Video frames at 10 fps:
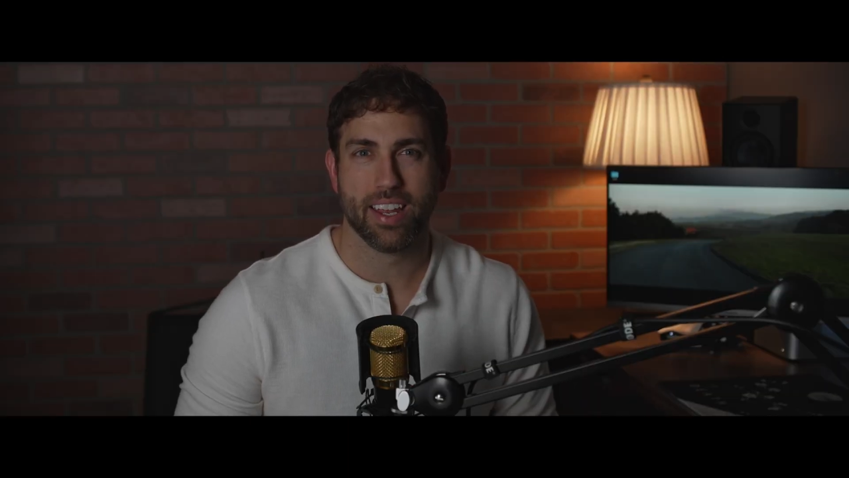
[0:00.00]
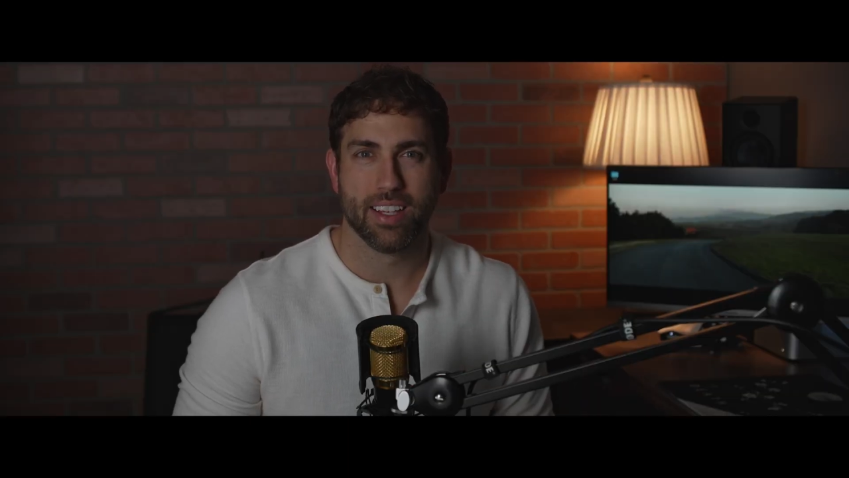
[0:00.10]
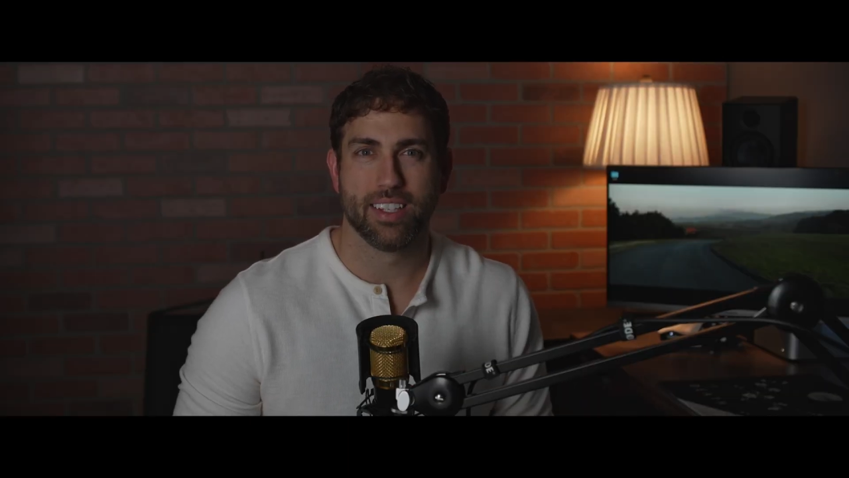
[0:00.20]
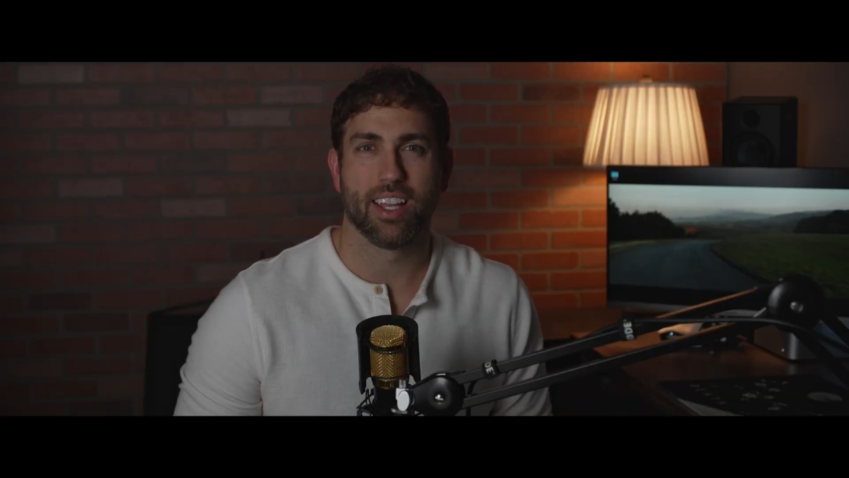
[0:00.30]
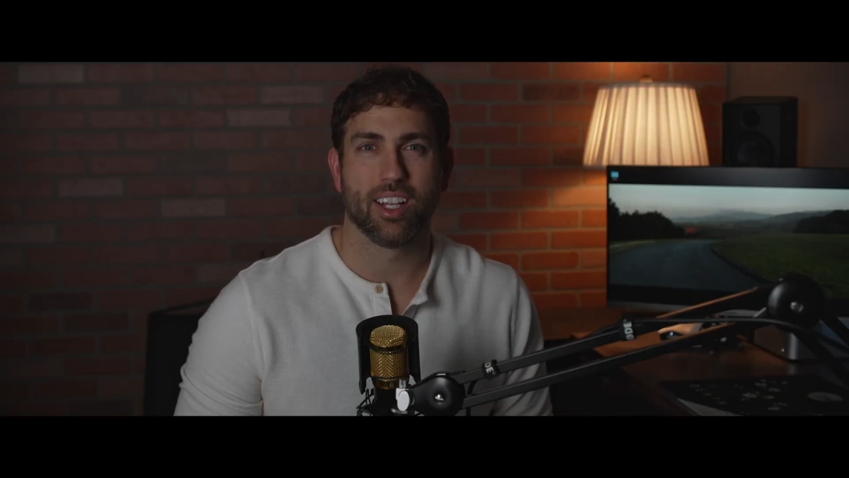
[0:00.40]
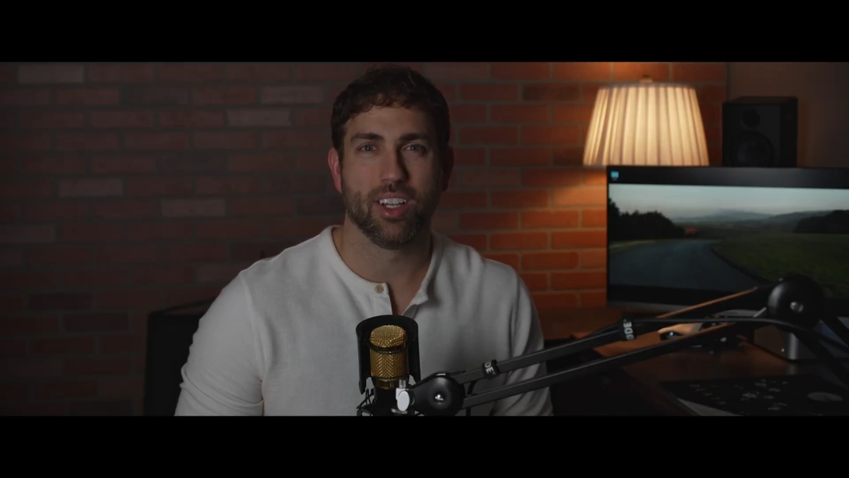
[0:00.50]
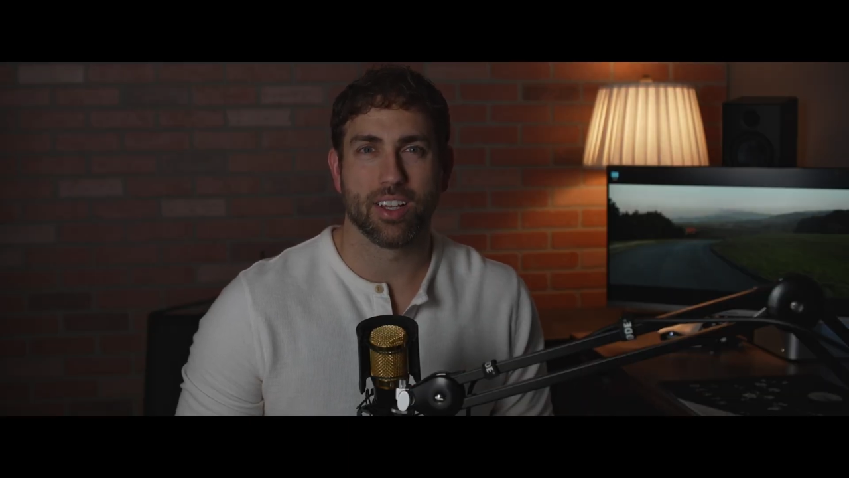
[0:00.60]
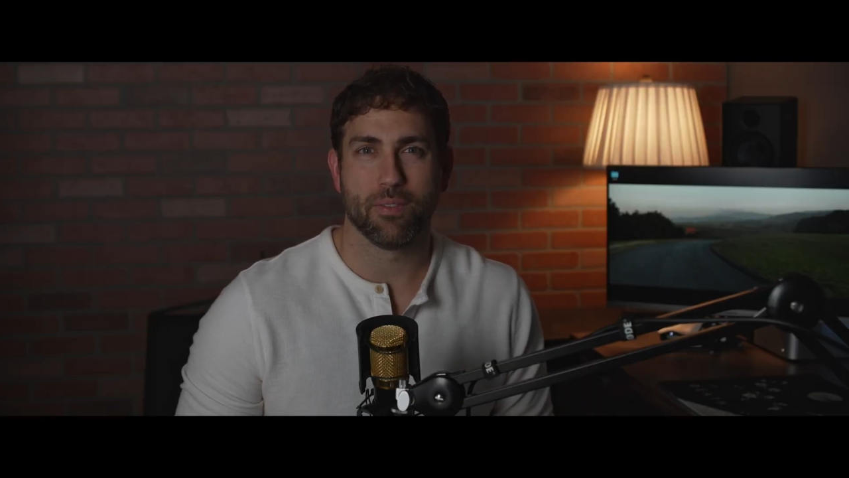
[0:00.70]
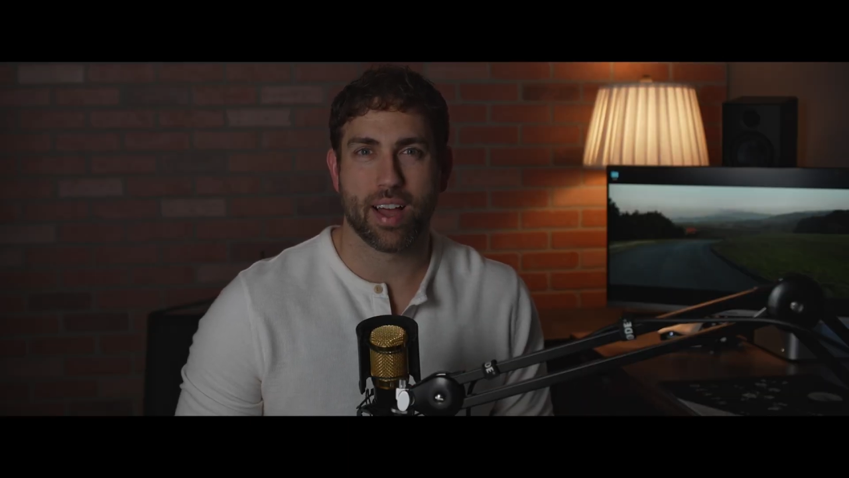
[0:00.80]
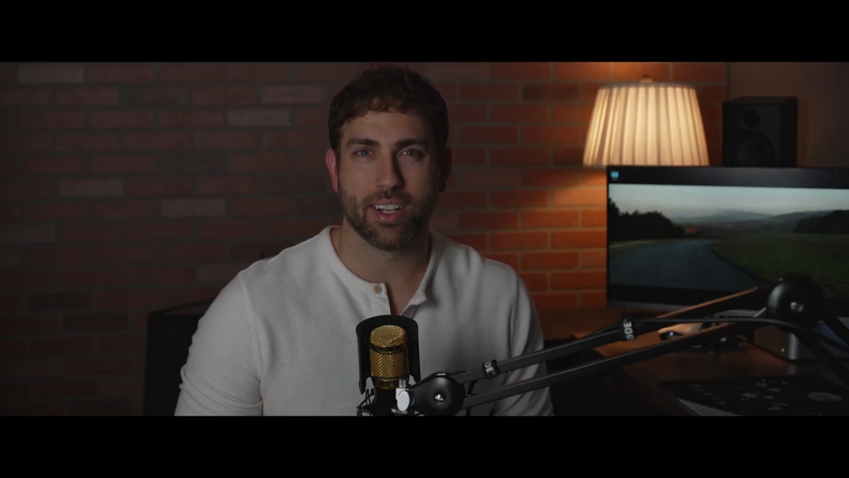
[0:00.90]
Let's take a look at
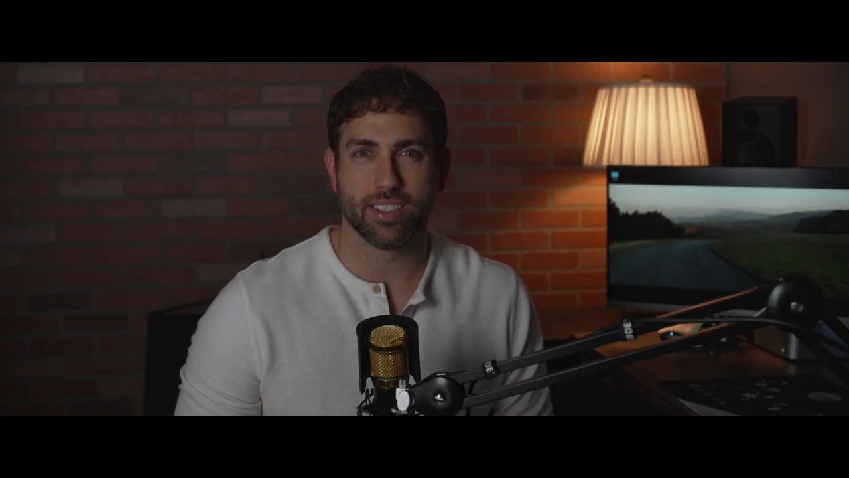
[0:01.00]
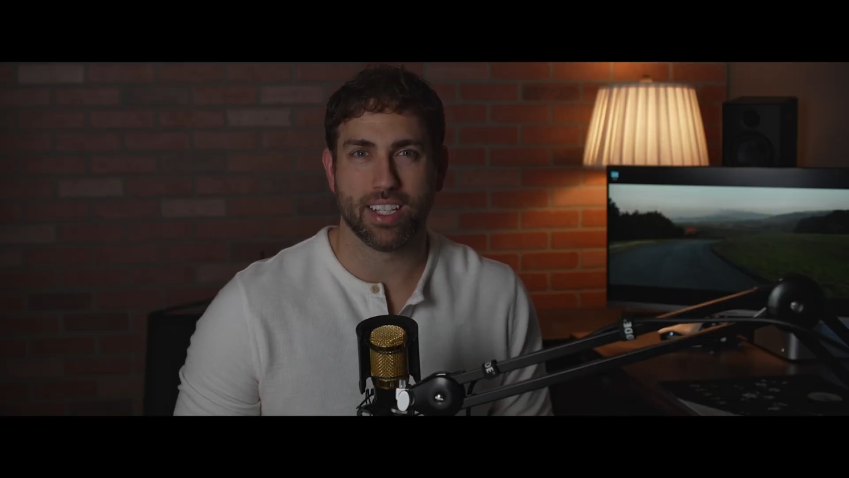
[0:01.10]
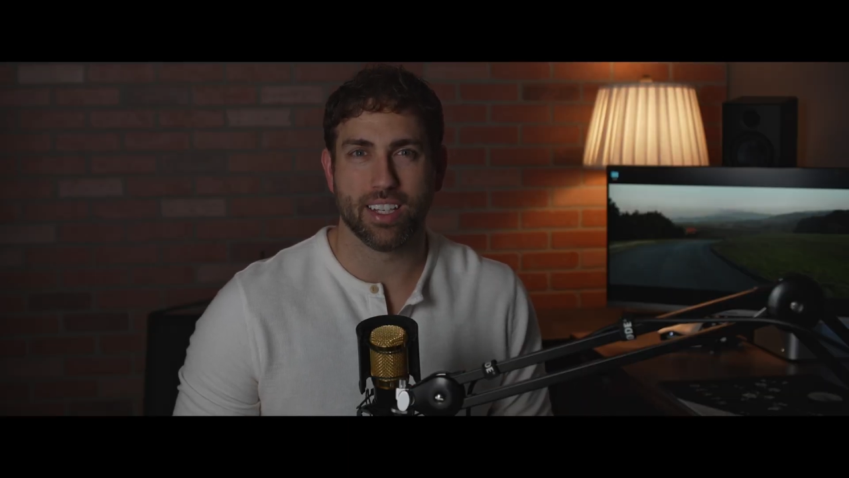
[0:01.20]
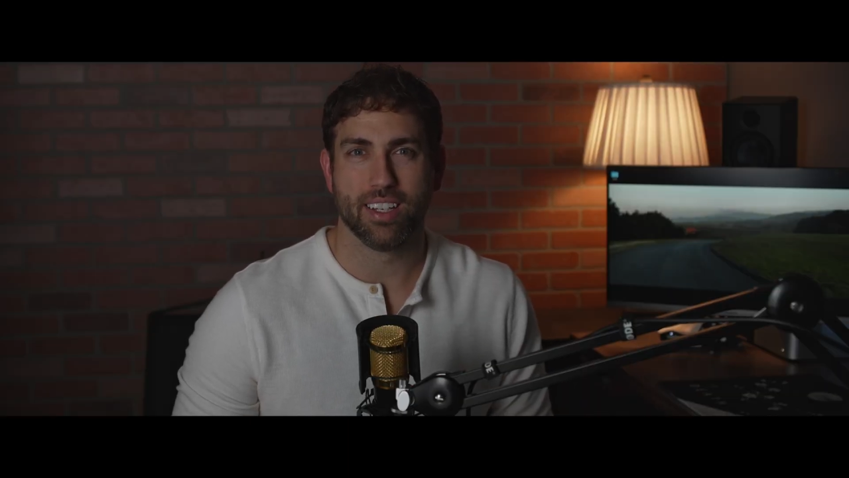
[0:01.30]
the final scene.